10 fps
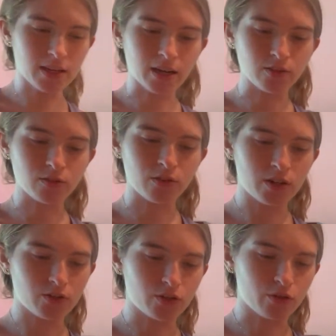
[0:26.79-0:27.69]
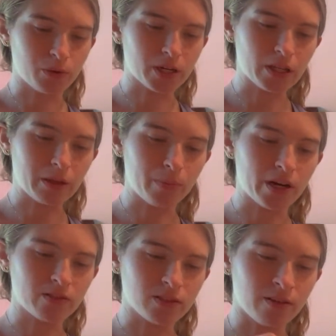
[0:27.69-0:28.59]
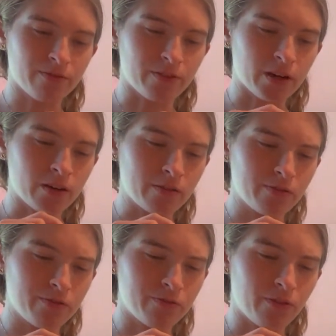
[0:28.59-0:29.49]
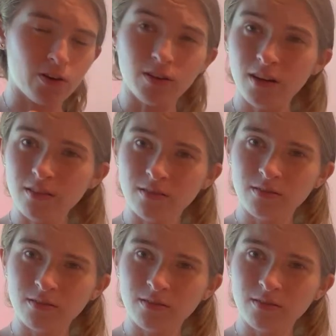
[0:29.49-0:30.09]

I don't know how to correctly pronounce it. Fun.